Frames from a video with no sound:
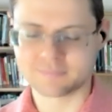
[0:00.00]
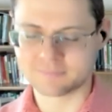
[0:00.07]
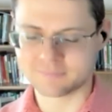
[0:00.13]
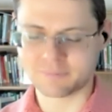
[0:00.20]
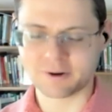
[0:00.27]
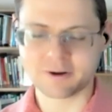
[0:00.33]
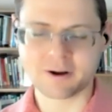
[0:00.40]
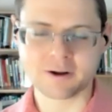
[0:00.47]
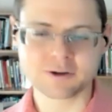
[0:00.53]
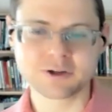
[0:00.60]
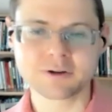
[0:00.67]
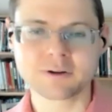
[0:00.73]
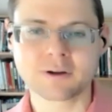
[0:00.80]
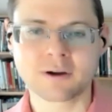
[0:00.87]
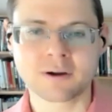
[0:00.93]

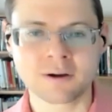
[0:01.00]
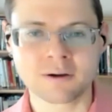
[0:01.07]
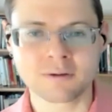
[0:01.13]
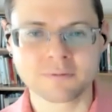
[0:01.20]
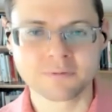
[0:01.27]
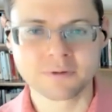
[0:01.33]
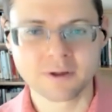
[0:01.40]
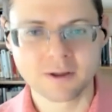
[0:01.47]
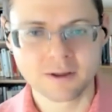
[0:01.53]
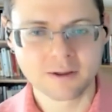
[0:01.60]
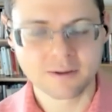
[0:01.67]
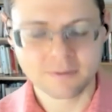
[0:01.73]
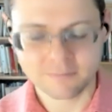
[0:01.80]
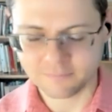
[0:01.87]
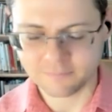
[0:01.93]
overproduction of
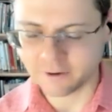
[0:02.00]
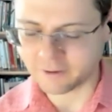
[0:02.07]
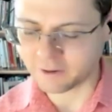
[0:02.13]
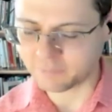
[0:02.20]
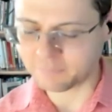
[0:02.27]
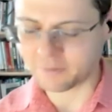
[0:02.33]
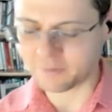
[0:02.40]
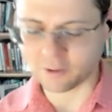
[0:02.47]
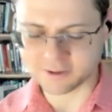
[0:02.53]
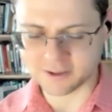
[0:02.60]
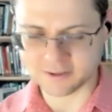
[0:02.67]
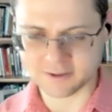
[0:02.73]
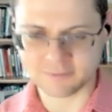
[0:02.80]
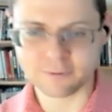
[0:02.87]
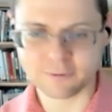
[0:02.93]
very
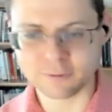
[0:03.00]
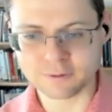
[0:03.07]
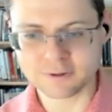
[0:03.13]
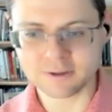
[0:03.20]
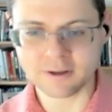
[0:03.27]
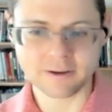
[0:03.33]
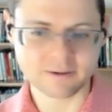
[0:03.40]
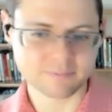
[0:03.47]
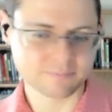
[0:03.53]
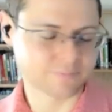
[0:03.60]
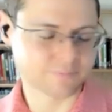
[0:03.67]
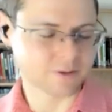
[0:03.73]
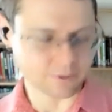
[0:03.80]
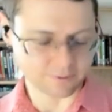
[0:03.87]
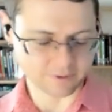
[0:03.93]
processed foods like
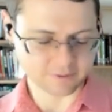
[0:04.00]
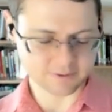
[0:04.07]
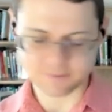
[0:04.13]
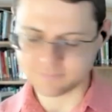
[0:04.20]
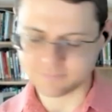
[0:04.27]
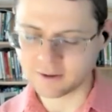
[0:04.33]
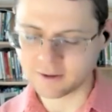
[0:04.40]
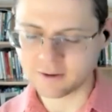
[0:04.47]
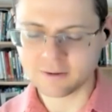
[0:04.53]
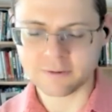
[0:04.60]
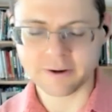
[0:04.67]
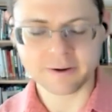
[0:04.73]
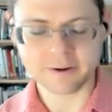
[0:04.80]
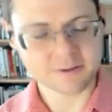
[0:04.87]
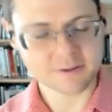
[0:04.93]
donuts,
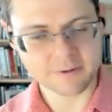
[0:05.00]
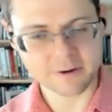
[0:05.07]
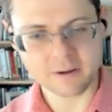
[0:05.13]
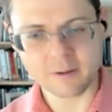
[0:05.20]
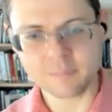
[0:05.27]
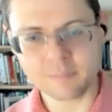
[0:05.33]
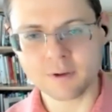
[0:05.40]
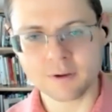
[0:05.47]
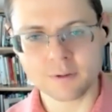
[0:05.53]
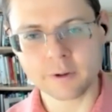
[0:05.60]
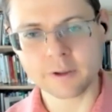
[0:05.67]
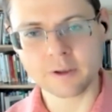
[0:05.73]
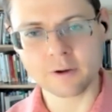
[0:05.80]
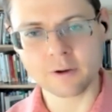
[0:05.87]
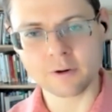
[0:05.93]
right? It's very tempting
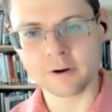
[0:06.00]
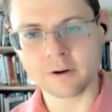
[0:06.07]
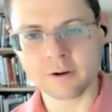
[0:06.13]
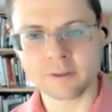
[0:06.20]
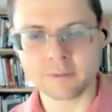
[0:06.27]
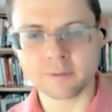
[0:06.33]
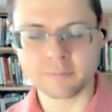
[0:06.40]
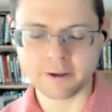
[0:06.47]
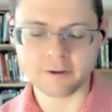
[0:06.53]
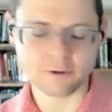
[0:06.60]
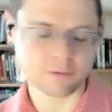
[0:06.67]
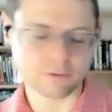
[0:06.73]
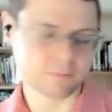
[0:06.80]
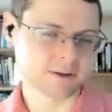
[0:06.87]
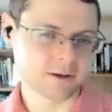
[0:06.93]
when you're in the break
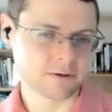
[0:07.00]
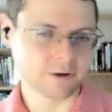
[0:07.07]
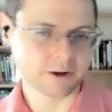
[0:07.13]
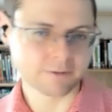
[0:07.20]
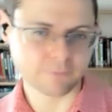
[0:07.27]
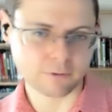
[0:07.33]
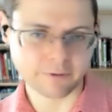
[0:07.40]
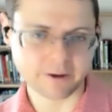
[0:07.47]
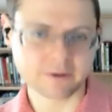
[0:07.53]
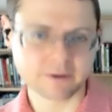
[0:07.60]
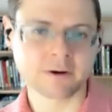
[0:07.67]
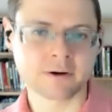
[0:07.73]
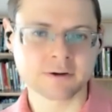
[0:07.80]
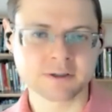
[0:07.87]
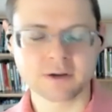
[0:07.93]
room and the grateful
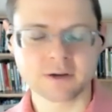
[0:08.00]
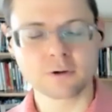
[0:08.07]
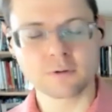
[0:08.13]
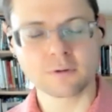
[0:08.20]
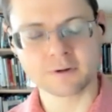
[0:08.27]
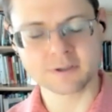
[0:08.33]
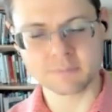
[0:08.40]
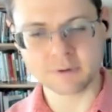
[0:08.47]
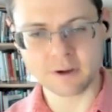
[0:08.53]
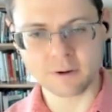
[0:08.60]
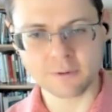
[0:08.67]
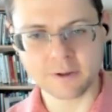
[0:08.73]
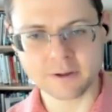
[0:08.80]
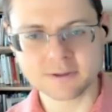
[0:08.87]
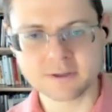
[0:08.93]
vendor sent over some
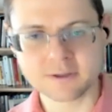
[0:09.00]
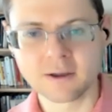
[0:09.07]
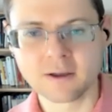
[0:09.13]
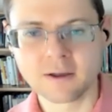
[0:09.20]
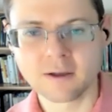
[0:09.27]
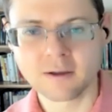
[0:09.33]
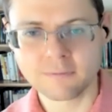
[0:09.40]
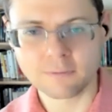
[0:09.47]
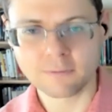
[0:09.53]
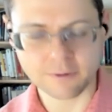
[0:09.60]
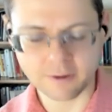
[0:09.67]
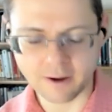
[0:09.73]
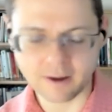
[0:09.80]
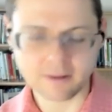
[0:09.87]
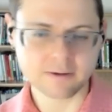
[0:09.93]
donuts for the
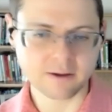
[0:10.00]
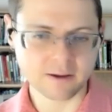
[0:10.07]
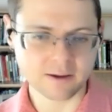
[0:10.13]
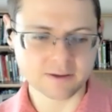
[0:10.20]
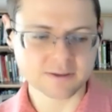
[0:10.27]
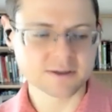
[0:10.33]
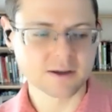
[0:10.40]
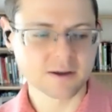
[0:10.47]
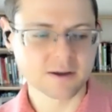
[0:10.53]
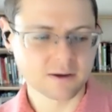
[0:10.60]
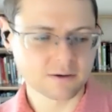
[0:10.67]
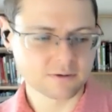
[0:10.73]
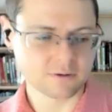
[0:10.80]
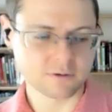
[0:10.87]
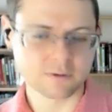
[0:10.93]
holidays
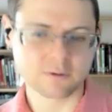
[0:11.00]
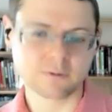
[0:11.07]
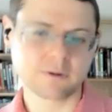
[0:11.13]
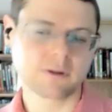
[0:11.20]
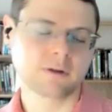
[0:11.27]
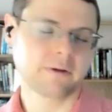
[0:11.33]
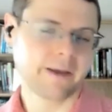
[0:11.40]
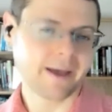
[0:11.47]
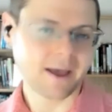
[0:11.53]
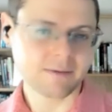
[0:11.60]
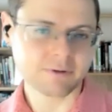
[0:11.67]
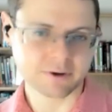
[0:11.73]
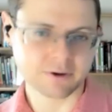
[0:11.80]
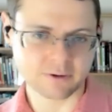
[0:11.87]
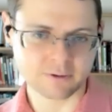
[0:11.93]
to you know have
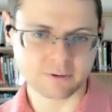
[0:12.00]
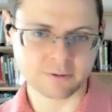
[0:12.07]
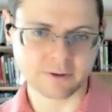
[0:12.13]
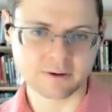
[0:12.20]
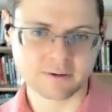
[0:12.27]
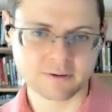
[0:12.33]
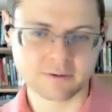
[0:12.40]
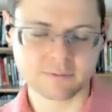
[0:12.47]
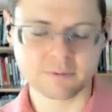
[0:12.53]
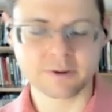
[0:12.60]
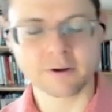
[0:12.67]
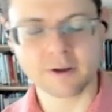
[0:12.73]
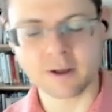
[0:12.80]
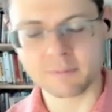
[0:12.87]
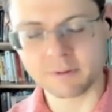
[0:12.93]
a donut when
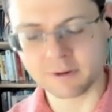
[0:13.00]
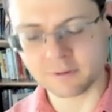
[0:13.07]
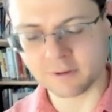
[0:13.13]
you come into